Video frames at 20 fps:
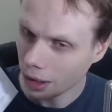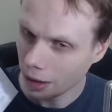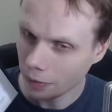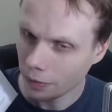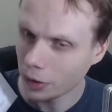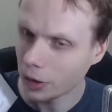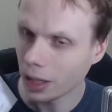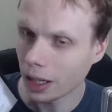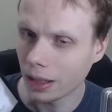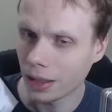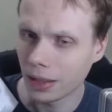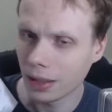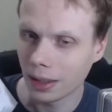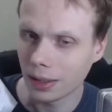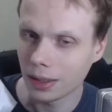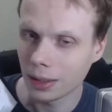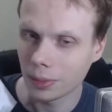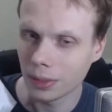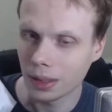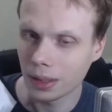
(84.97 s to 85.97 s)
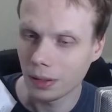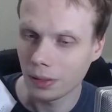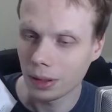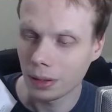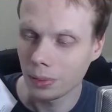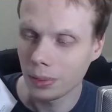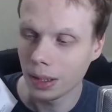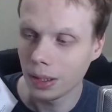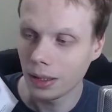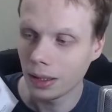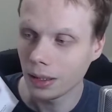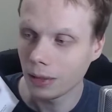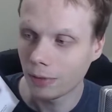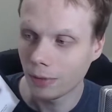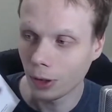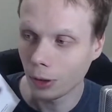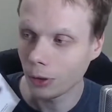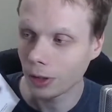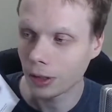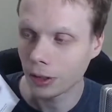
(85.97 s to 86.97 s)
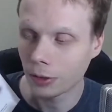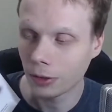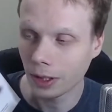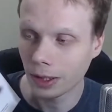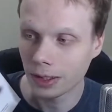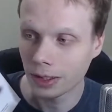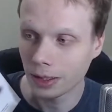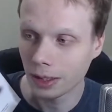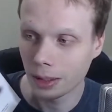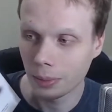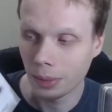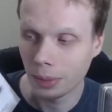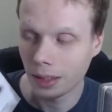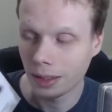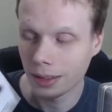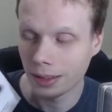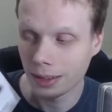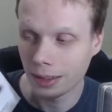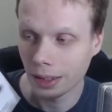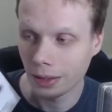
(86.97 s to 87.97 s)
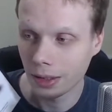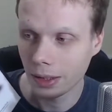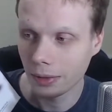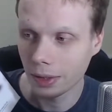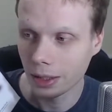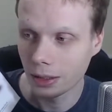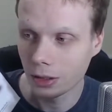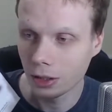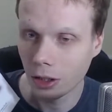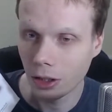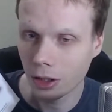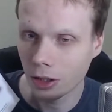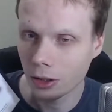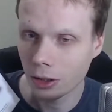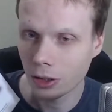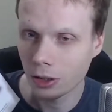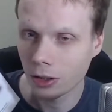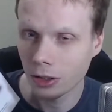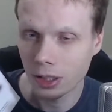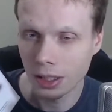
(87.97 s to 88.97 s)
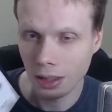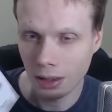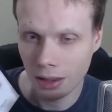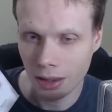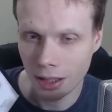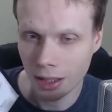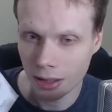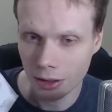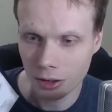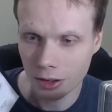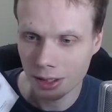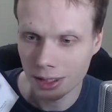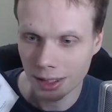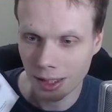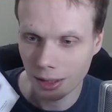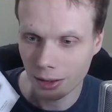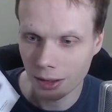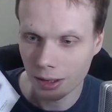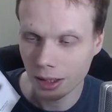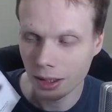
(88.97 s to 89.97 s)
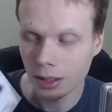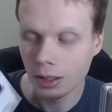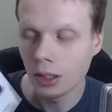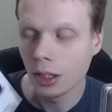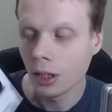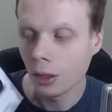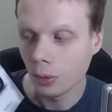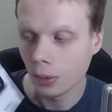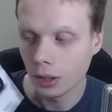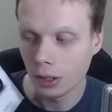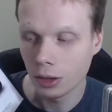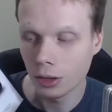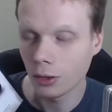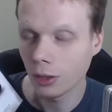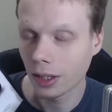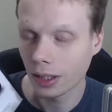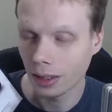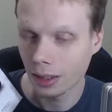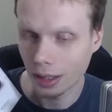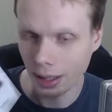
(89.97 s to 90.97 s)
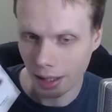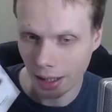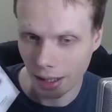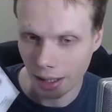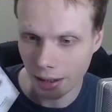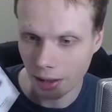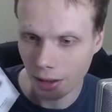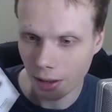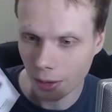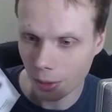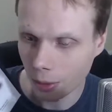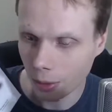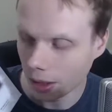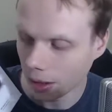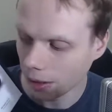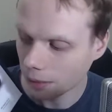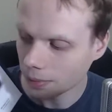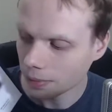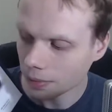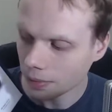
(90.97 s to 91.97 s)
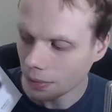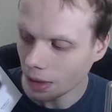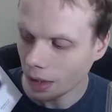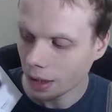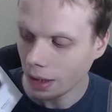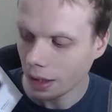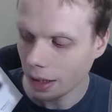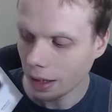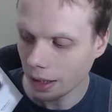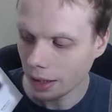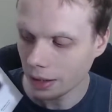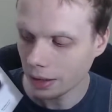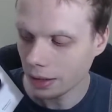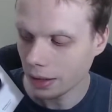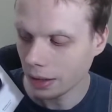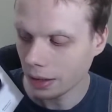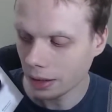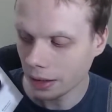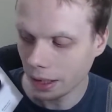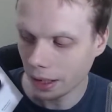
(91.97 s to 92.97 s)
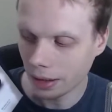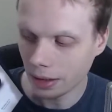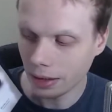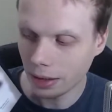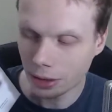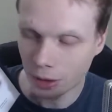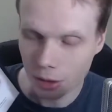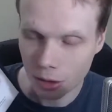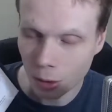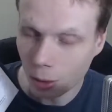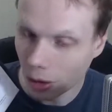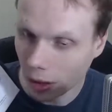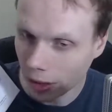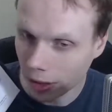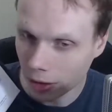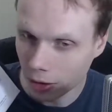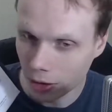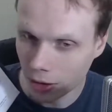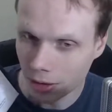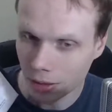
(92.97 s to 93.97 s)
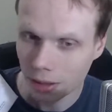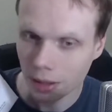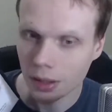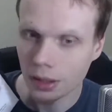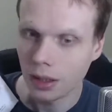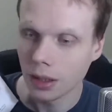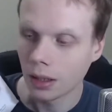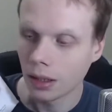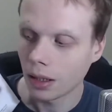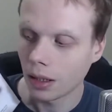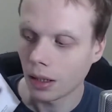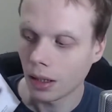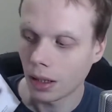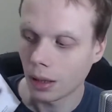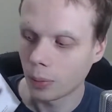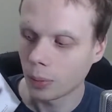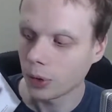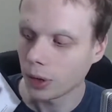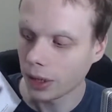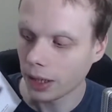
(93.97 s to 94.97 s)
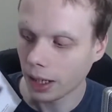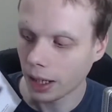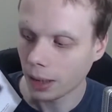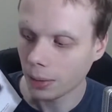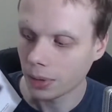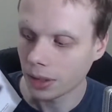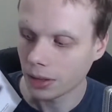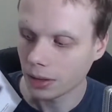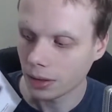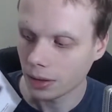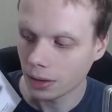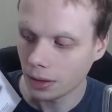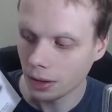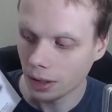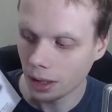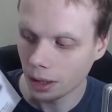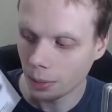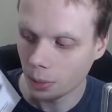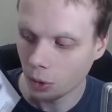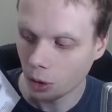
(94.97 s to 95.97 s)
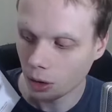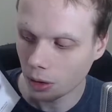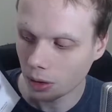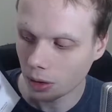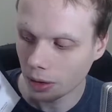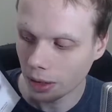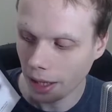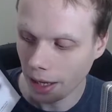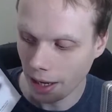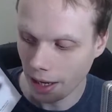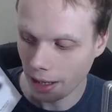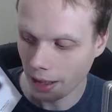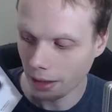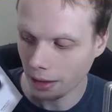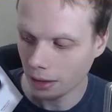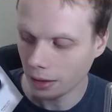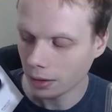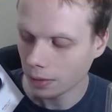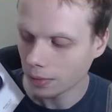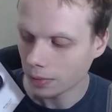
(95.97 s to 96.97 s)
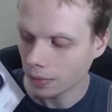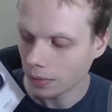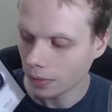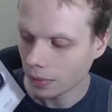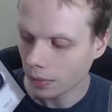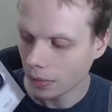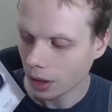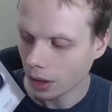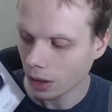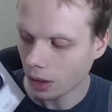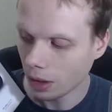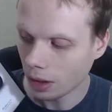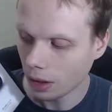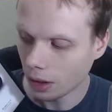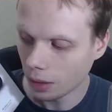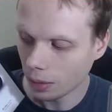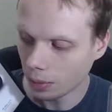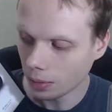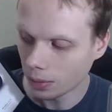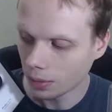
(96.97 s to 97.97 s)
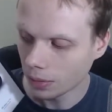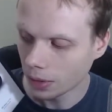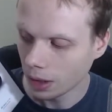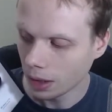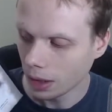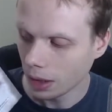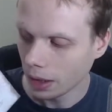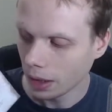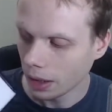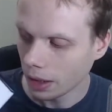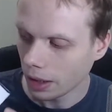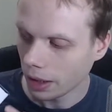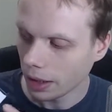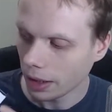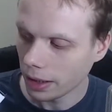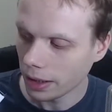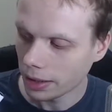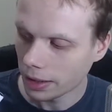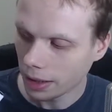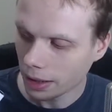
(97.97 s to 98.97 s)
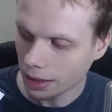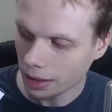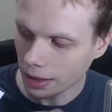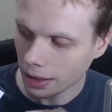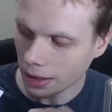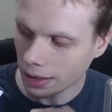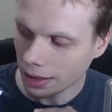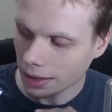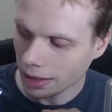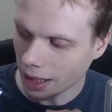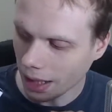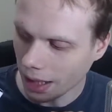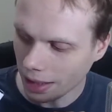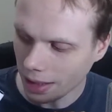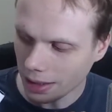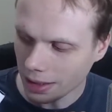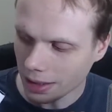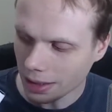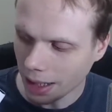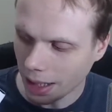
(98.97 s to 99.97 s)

if you got an SM7B, a Focusrite's going to make it sound even darker and thinner sounding when you crank the gain all the way. And again, these are quieter preamps. You get more gain. It's a tiny